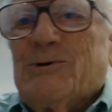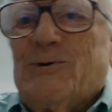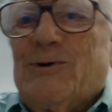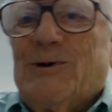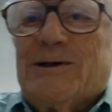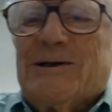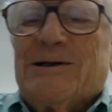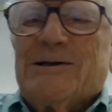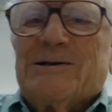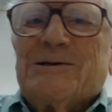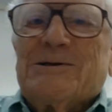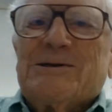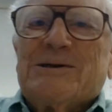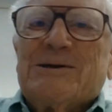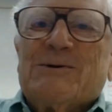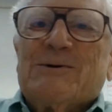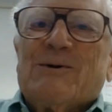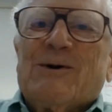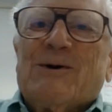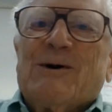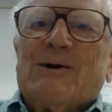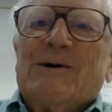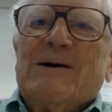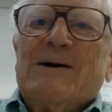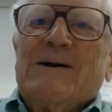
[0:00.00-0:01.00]
to 1 and
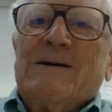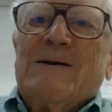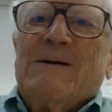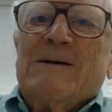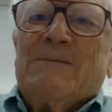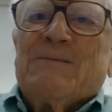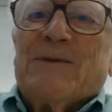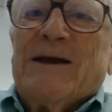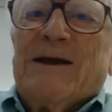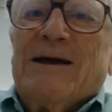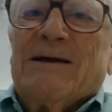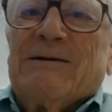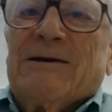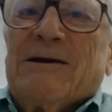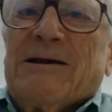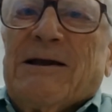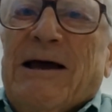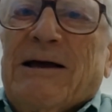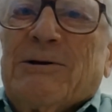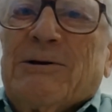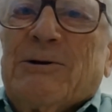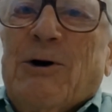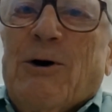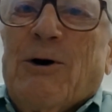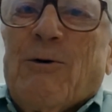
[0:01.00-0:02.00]
0, and then
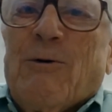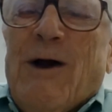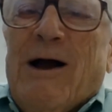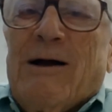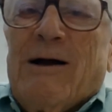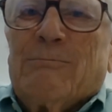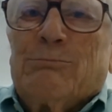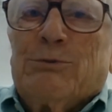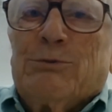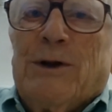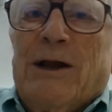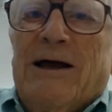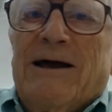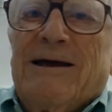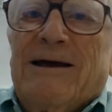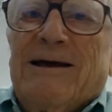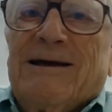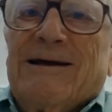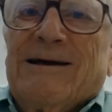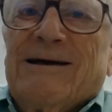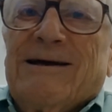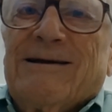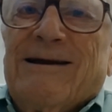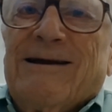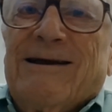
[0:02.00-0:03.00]
I'd go around
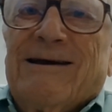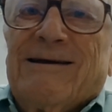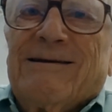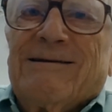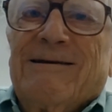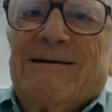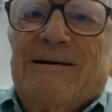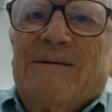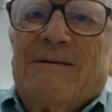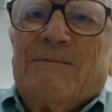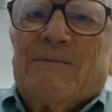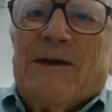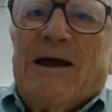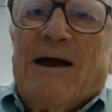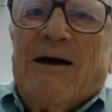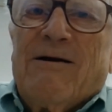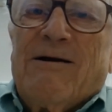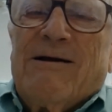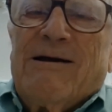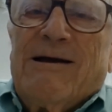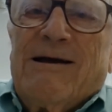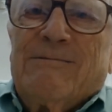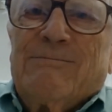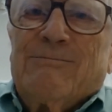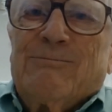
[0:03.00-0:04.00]
playing it, and
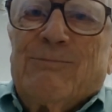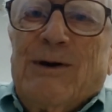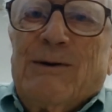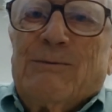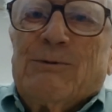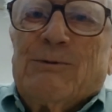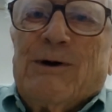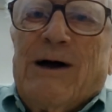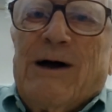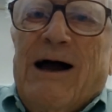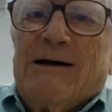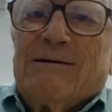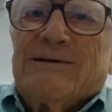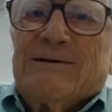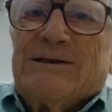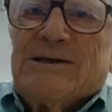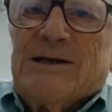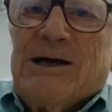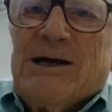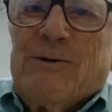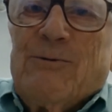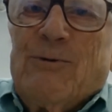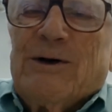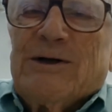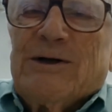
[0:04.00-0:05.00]
people, I would
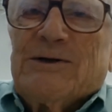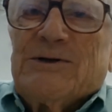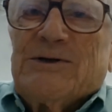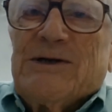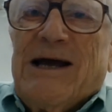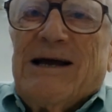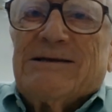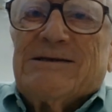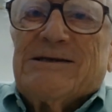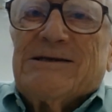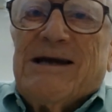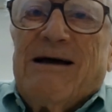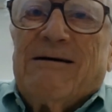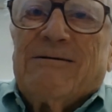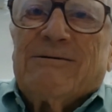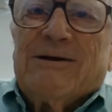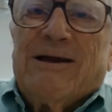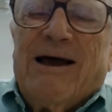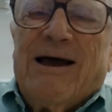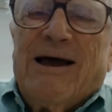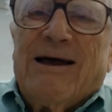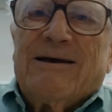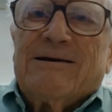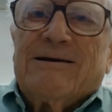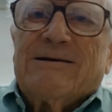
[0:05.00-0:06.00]
say, what does that sound
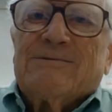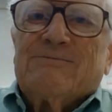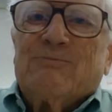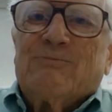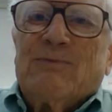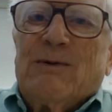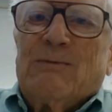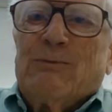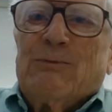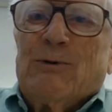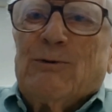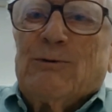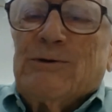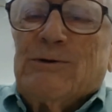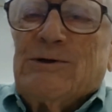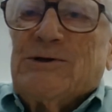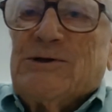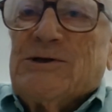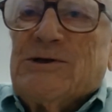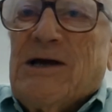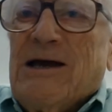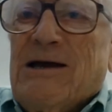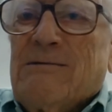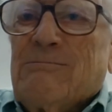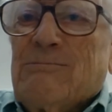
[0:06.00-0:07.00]
like? And people would
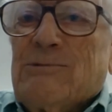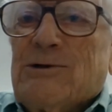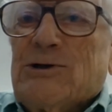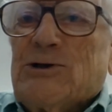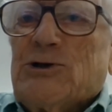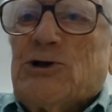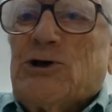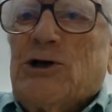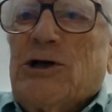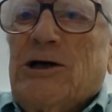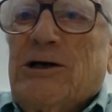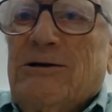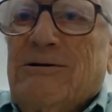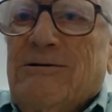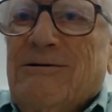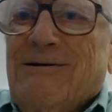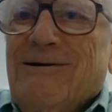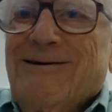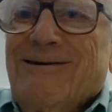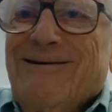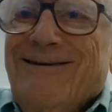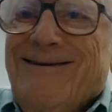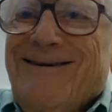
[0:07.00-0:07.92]
say a machine.